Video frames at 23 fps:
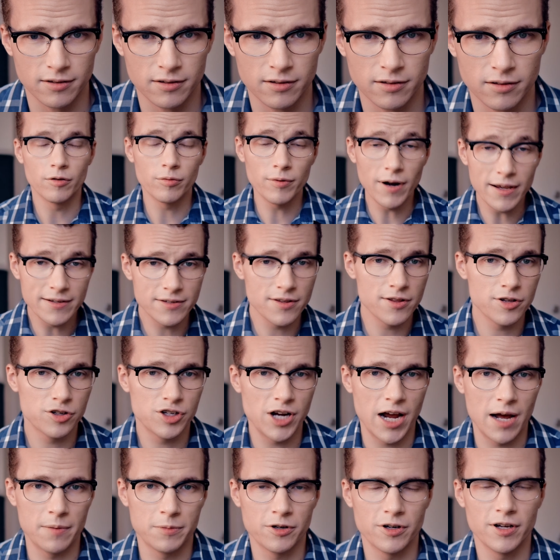The rest of the
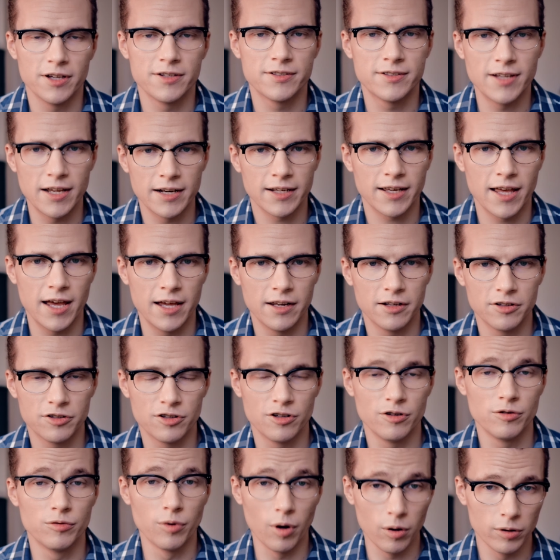chapter is dedicated
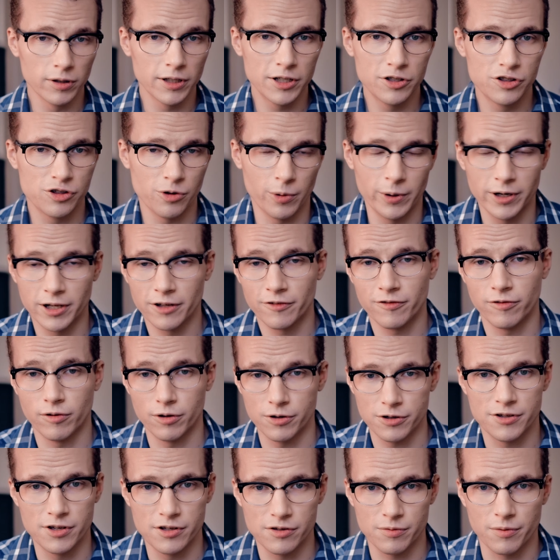to Roland joining
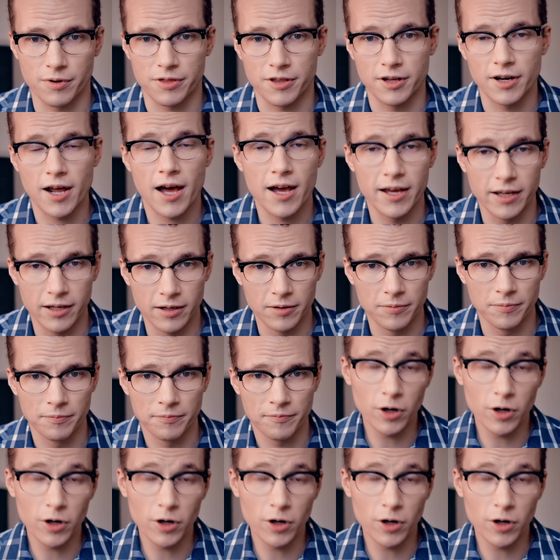forces with Anaya.